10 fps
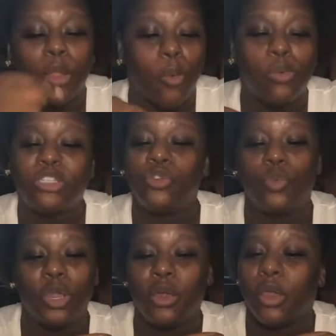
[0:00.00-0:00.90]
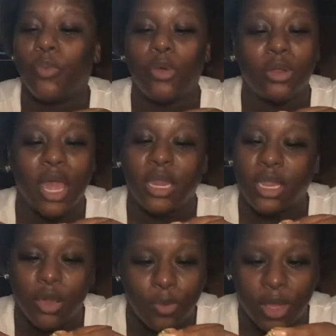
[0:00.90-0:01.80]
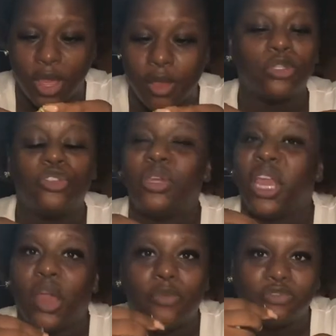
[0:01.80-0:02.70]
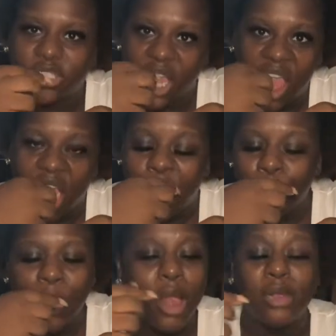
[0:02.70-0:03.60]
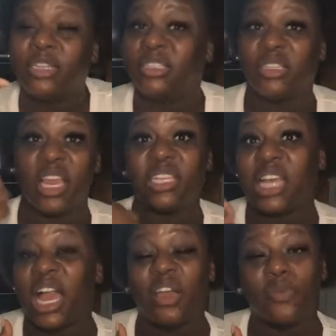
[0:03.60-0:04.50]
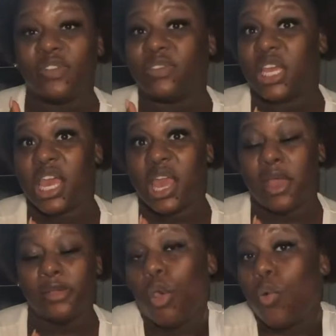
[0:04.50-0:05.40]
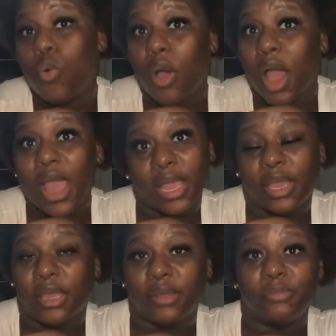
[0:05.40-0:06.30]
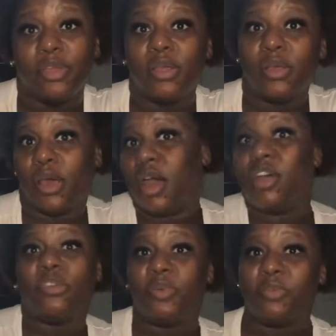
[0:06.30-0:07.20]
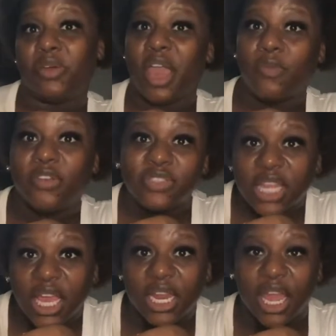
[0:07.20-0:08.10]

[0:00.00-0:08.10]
what you will and will not deal with, what you can withstand. Because the things I can withstand, who I am, other people can't withstand